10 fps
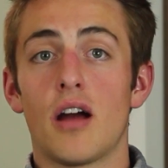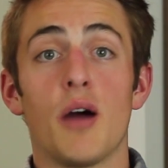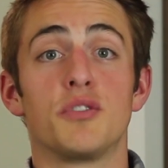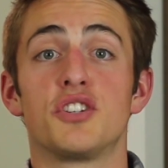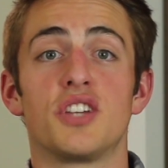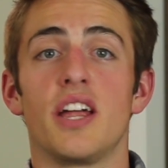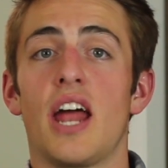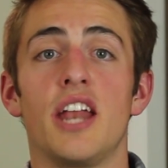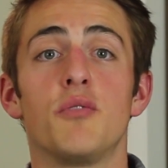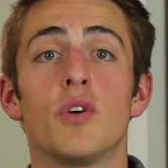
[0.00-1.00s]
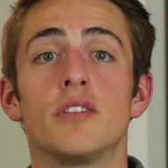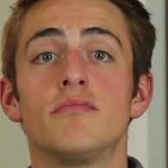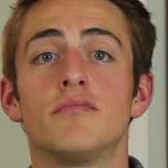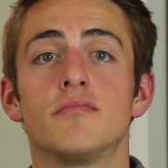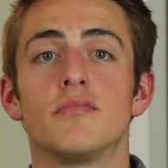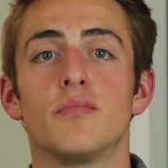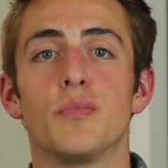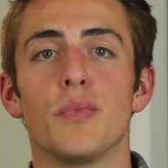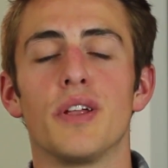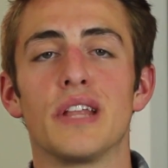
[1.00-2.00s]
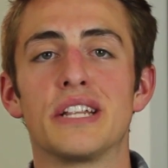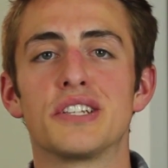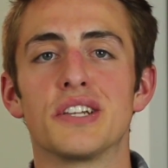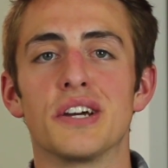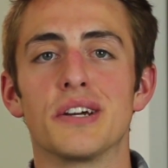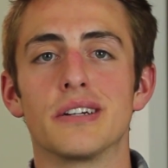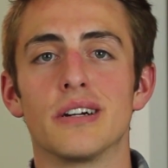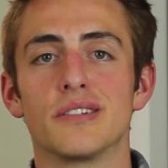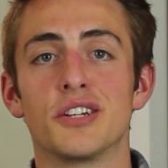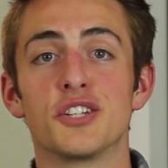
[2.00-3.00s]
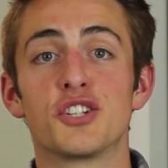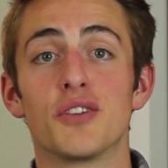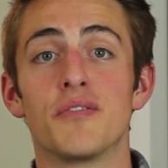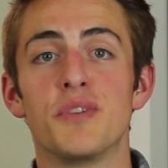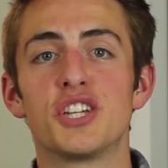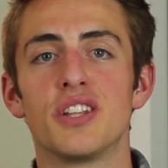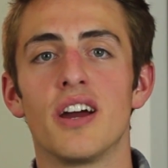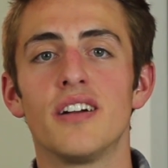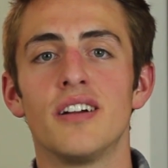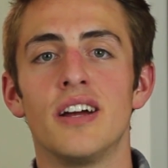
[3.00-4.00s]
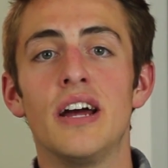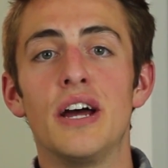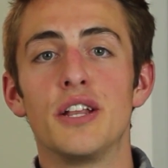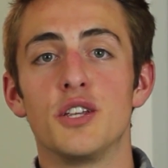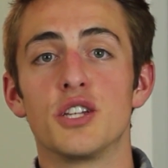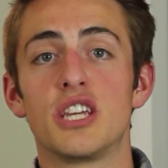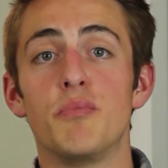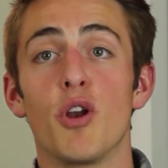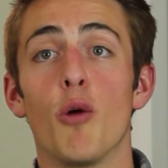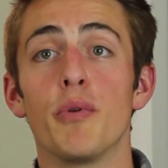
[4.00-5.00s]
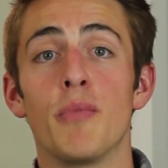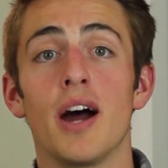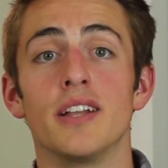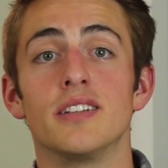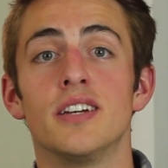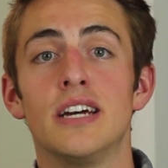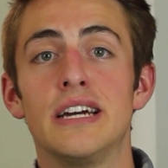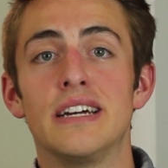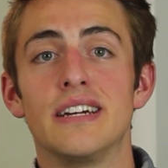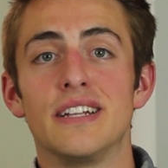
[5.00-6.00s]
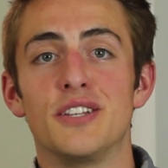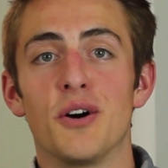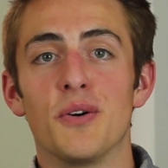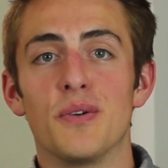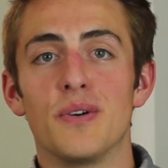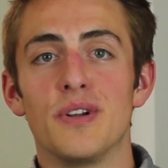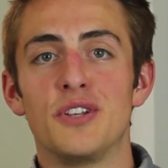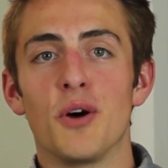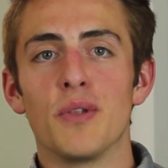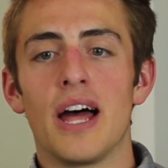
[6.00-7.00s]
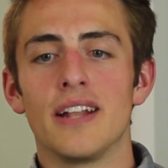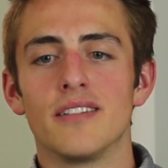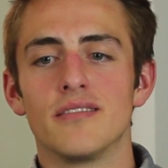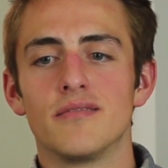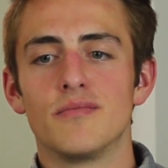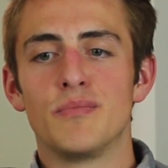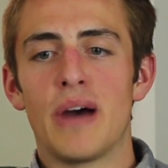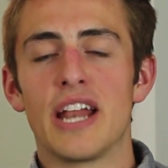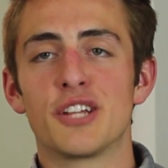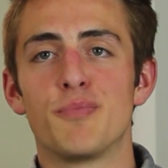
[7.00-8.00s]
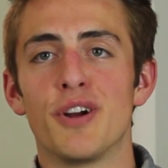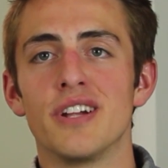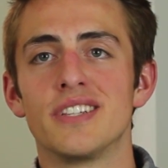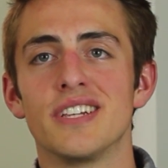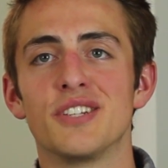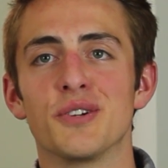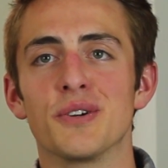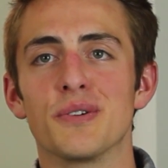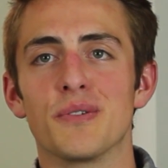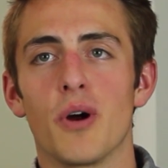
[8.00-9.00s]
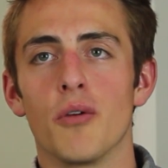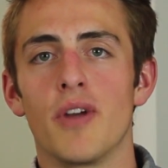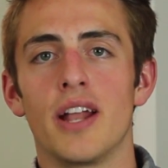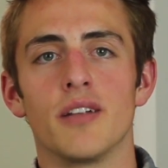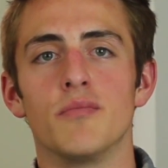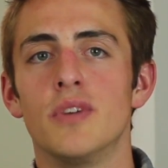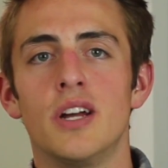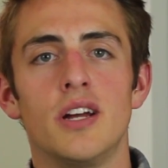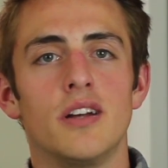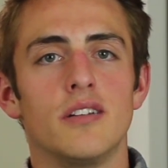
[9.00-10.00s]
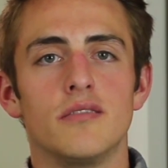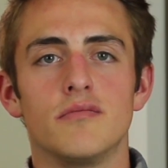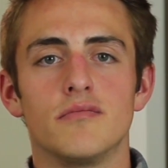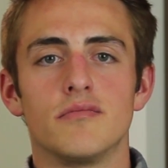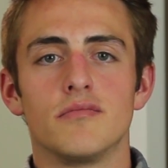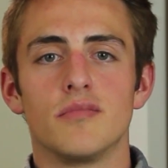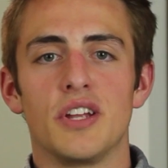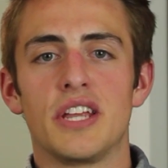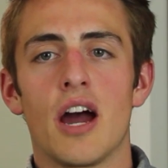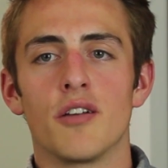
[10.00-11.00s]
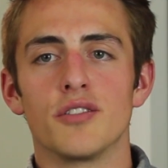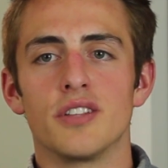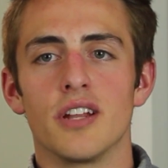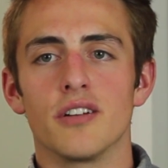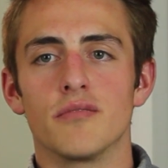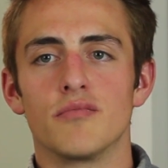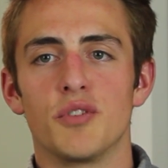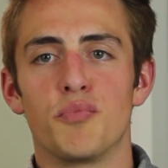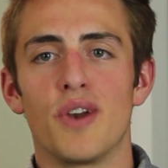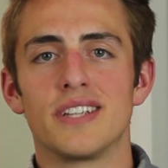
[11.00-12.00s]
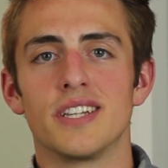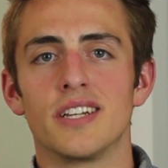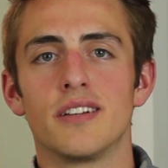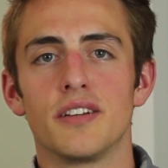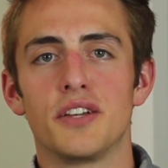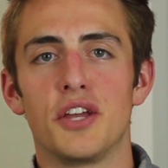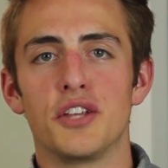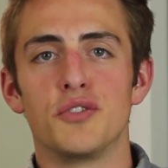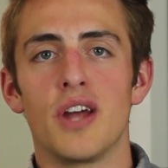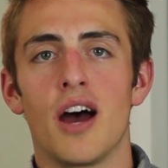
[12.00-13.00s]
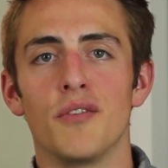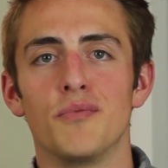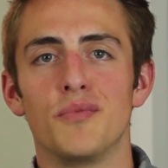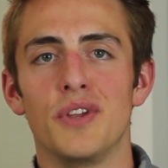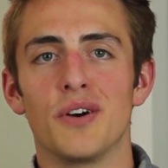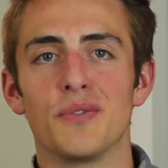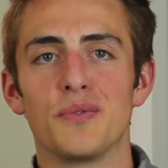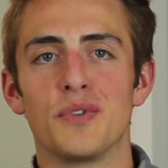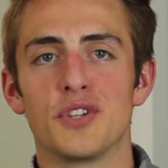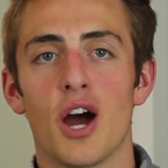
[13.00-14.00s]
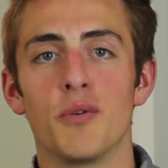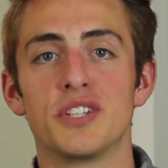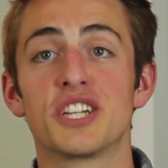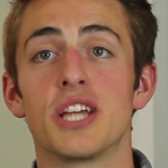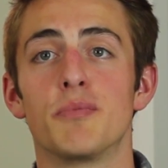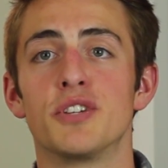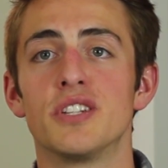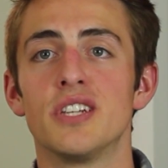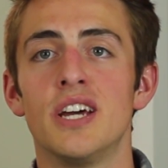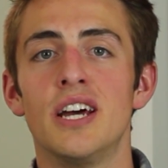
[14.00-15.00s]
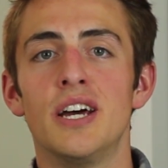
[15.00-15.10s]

I would just say to anyone that's going to serve a mission there, to just keep an open mind. Don't let bad experiences or random encounters that are depressing get you down. You know, there's always exceptions,